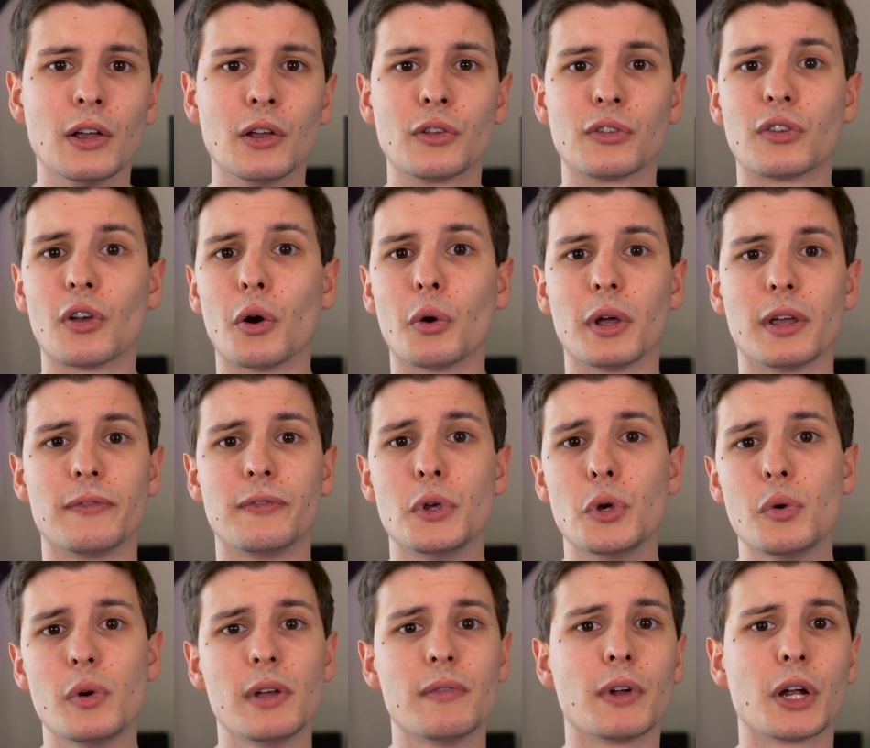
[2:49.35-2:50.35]
So if
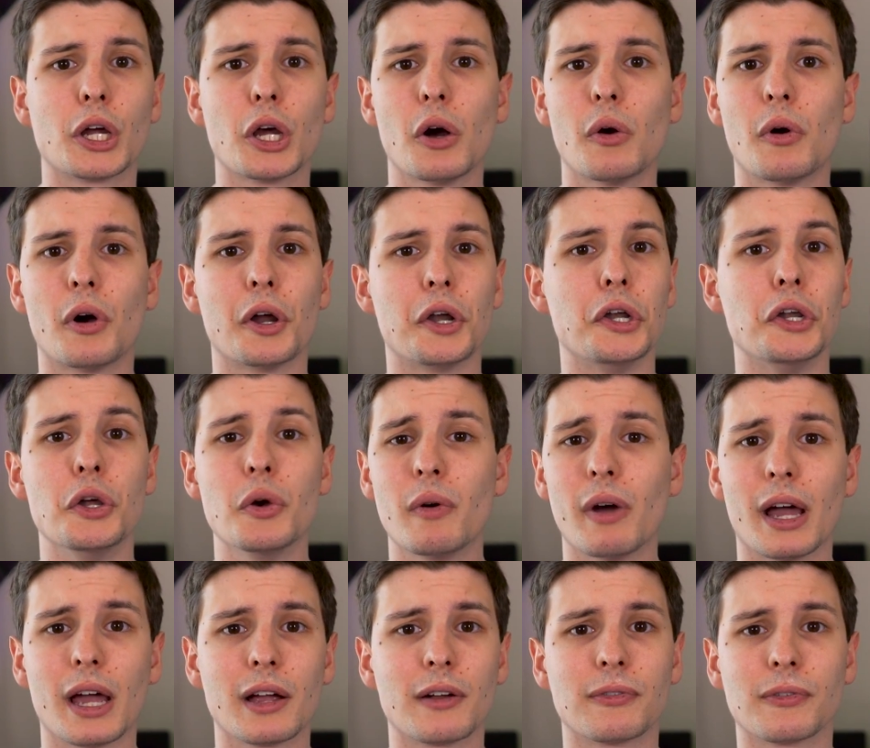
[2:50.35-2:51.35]
you even go on
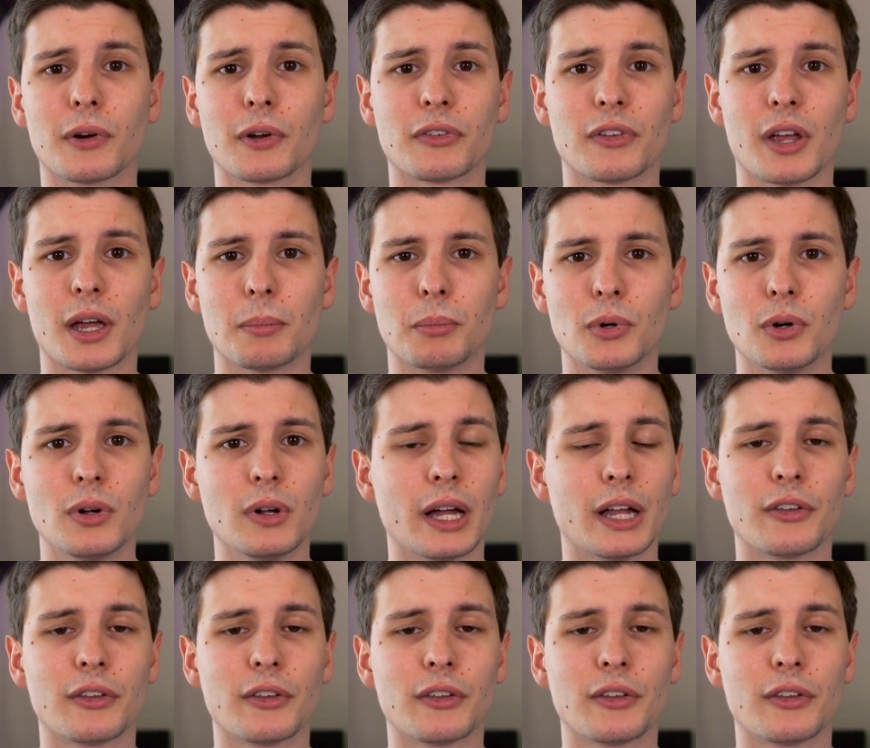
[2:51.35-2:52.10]
Newegg, for example,